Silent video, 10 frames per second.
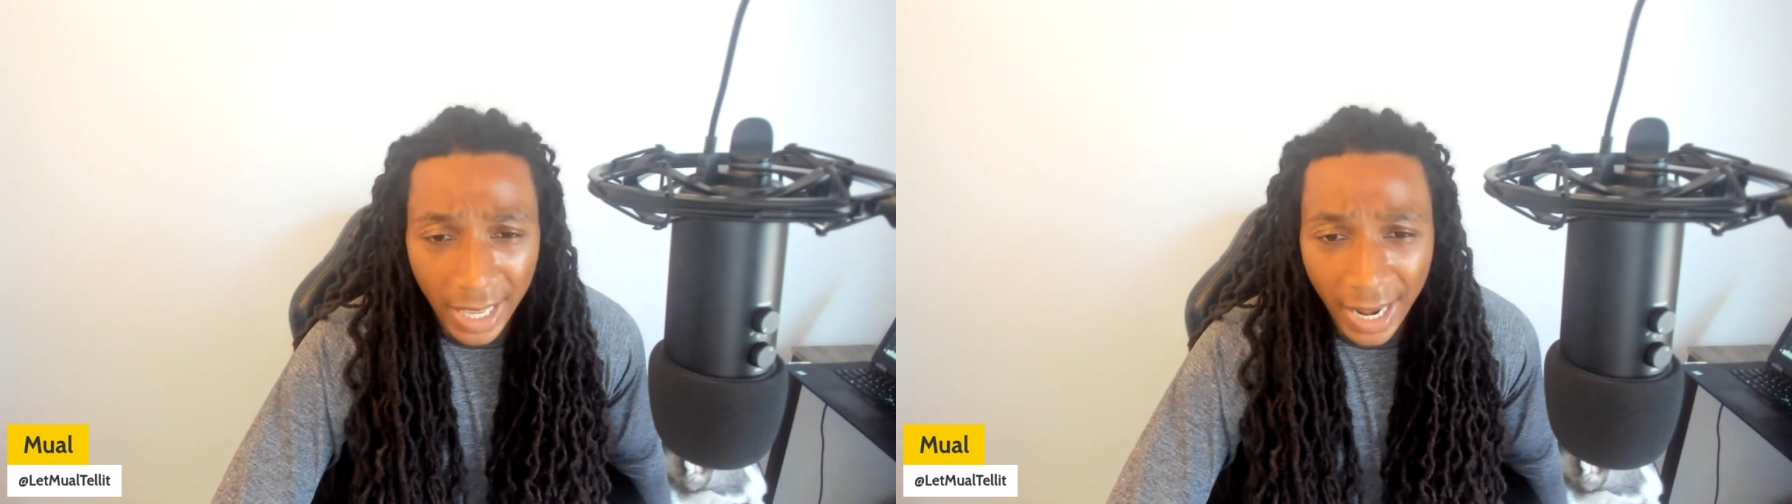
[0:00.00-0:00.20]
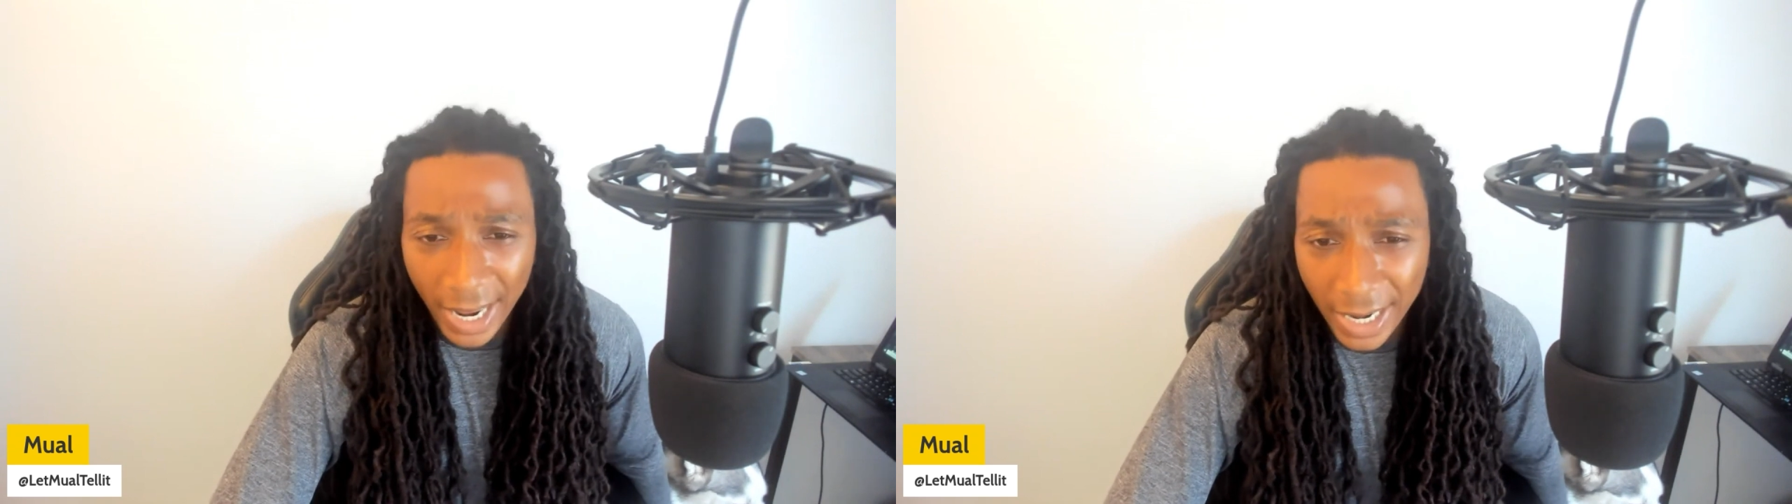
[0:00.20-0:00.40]

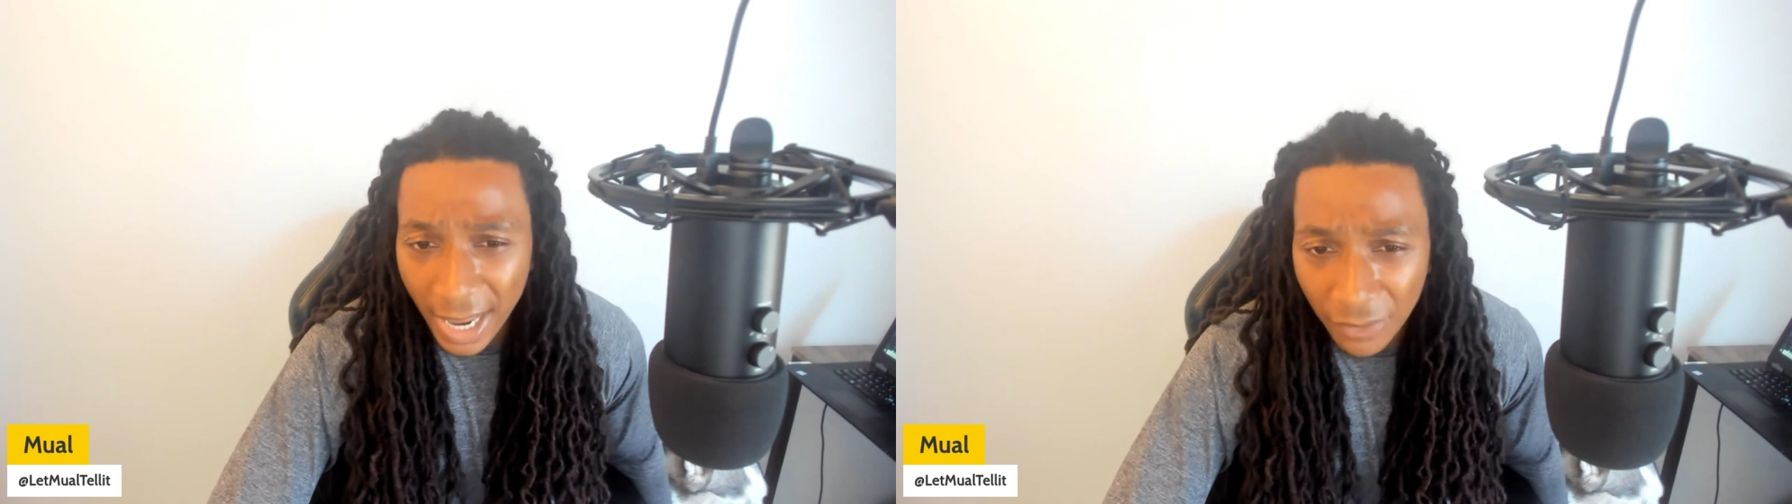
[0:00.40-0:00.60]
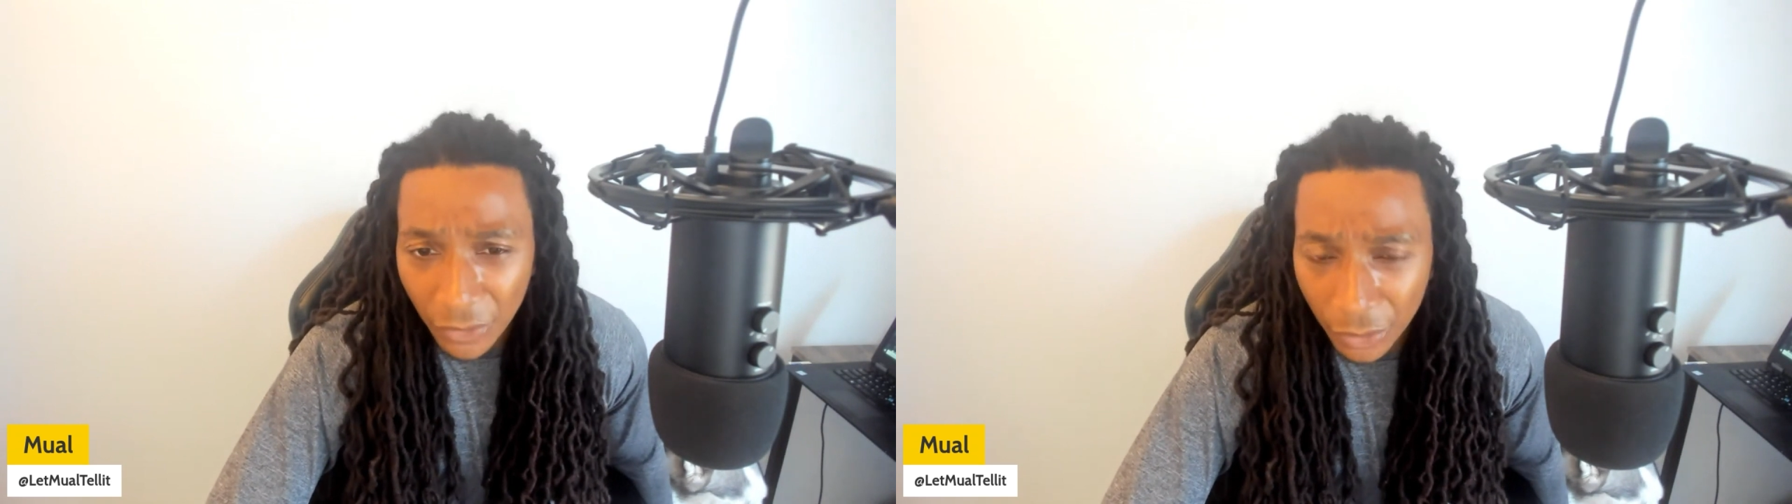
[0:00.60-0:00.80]
it ain't
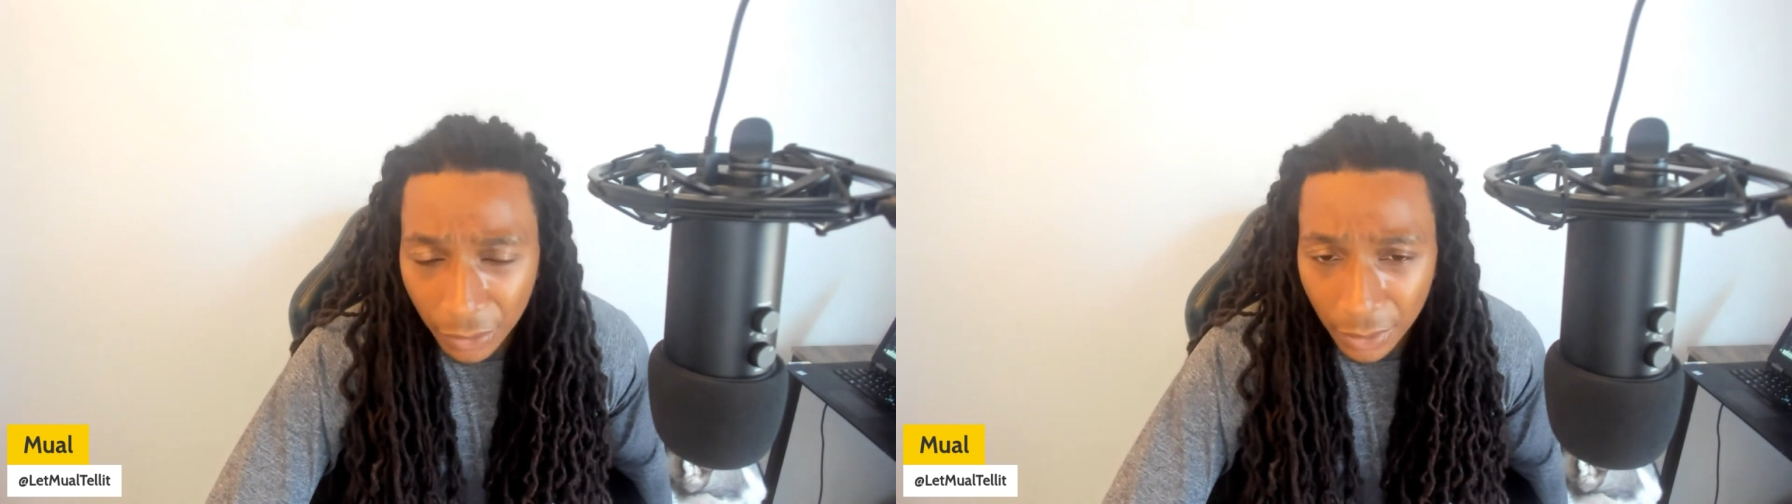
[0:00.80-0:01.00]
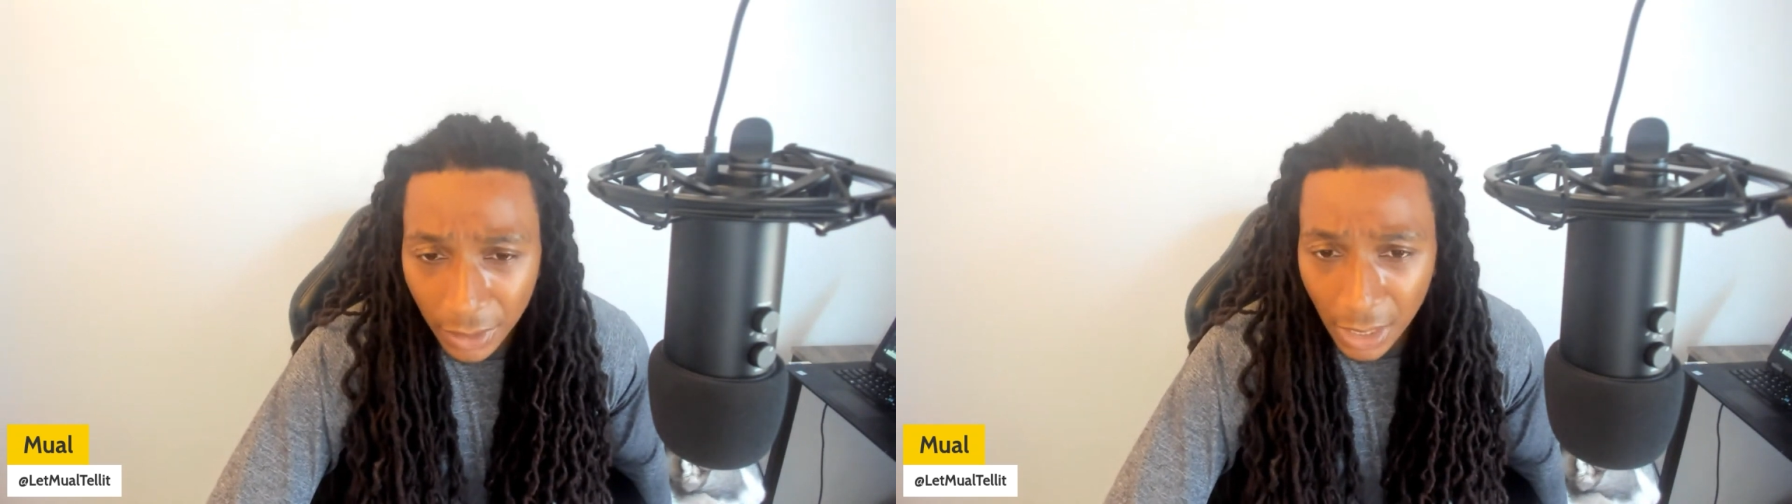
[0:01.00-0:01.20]
never
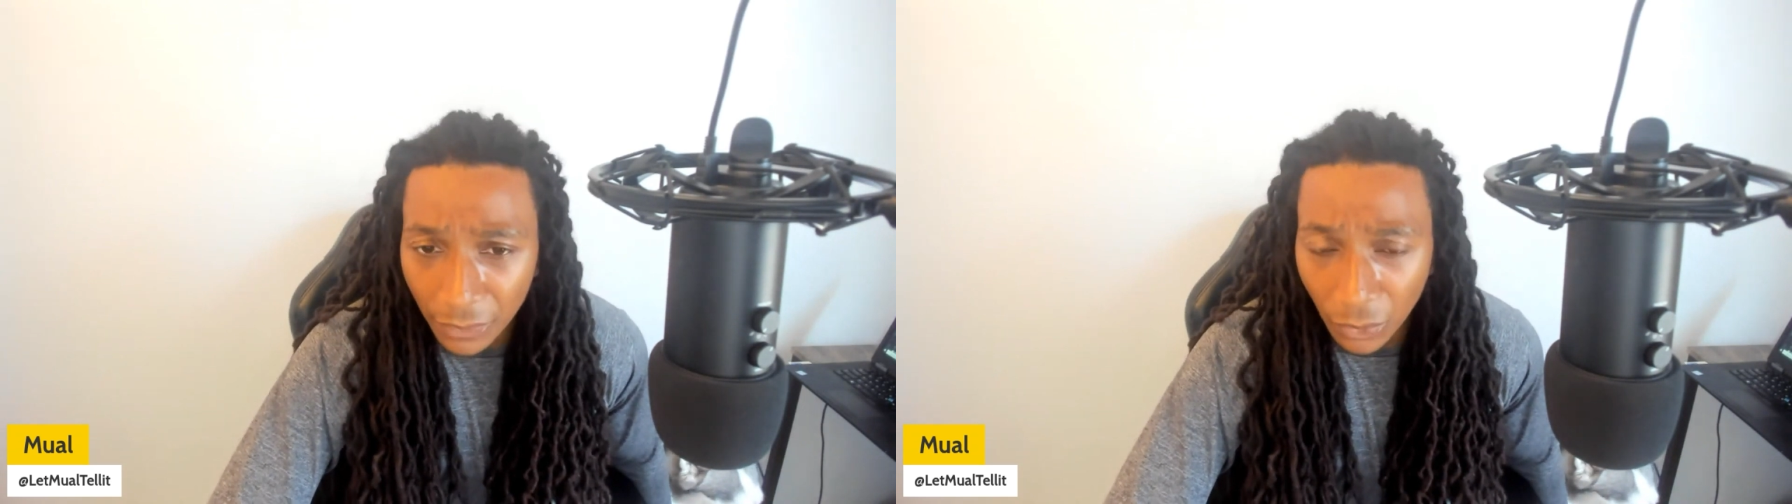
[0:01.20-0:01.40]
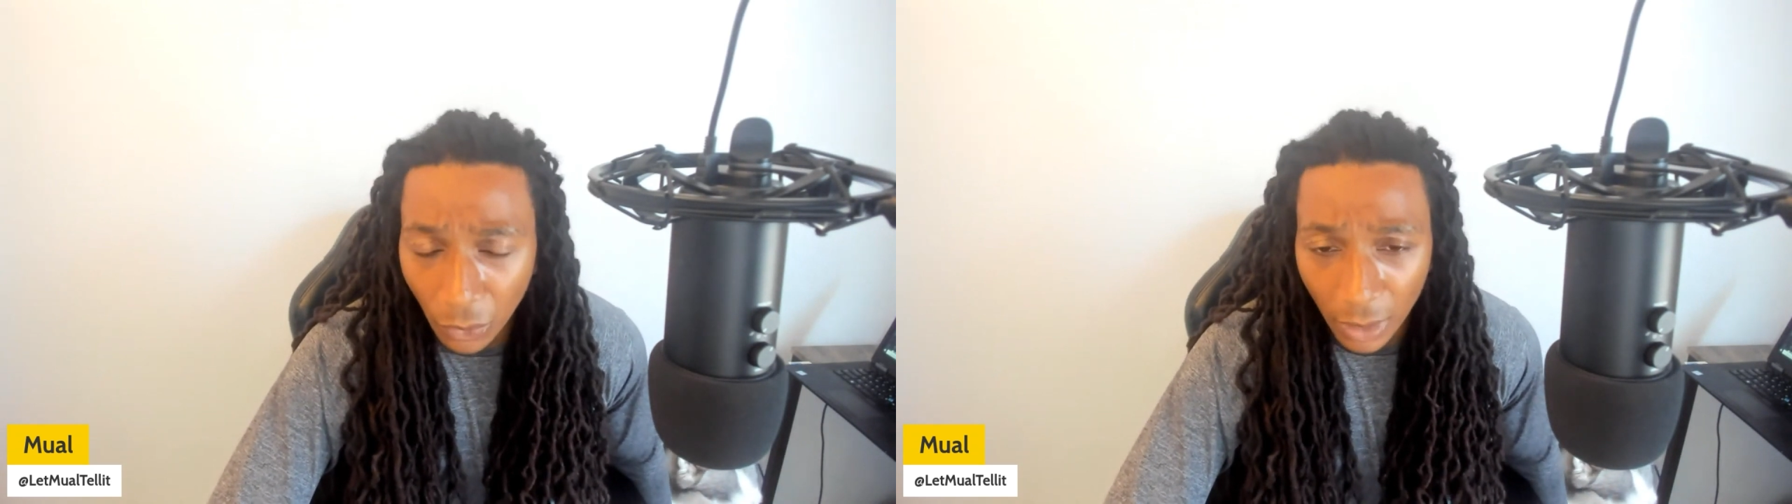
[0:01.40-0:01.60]

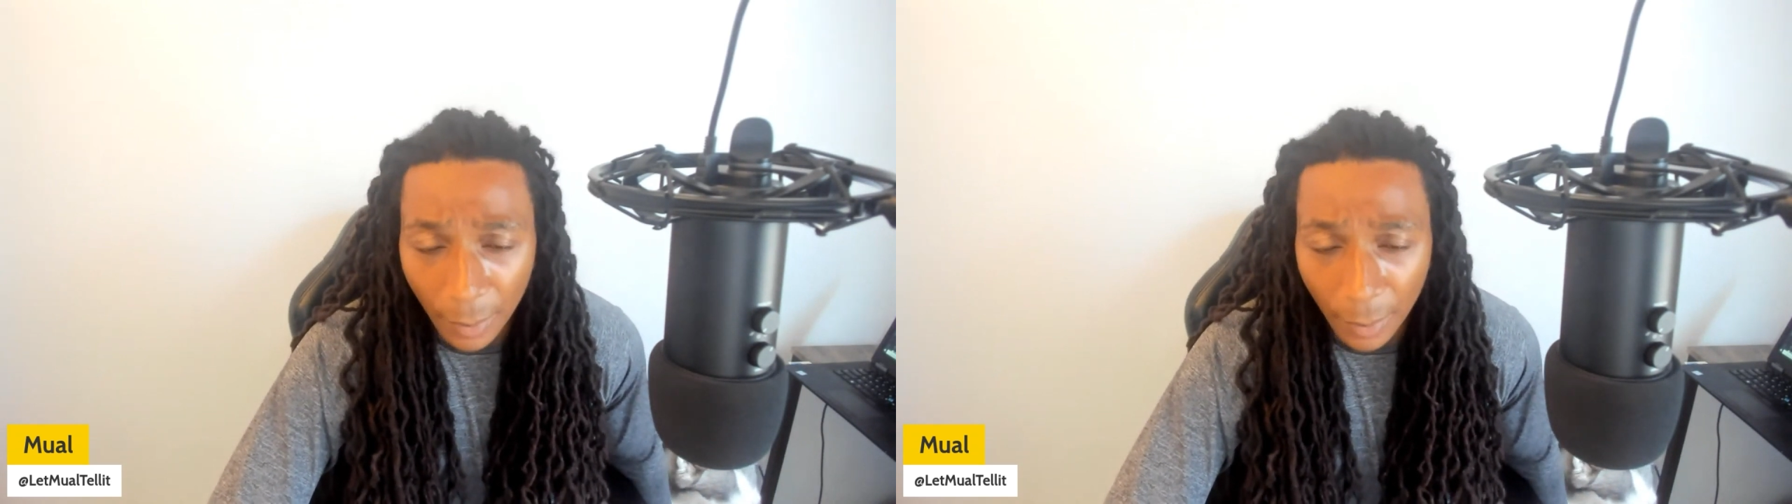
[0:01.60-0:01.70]
difficult.